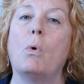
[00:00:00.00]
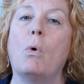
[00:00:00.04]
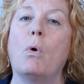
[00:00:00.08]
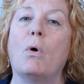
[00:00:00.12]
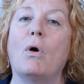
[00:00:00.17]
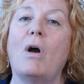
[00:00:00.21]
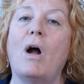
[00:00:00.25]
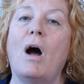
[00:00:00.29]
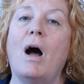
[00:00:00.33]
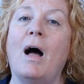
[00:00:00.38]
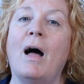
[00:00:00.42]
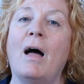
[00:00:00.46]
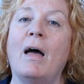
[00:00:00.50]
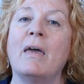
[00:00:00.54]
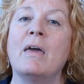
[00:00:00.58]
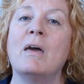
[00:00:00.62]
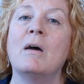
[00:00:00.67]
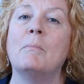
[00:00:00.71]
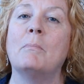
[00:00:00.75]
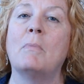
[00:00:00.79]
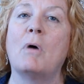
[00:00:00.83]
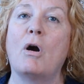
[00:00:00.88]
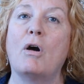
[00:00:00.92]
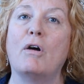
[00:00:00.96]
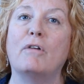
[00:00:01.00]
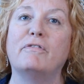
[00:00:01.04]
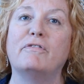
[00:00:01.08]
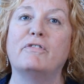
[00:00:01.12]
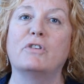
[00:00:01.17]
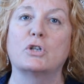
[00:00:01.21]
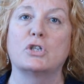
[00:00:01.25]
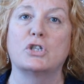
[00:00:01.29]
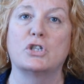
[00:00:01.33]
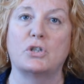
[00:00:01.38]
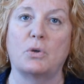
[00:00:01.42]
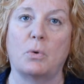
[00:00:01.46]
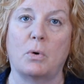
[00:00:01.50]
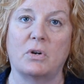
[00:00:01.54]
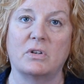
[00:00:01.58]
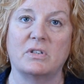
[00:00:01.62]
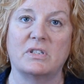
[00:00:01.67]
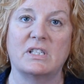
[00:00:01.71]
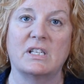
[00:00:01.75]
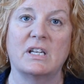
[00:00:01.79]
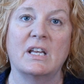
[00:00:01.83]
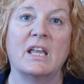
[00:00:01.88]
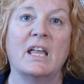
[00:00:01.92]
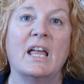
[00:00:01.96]
or IMR for
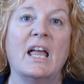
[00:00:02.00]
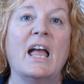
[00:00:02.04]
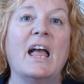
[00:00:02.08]
short.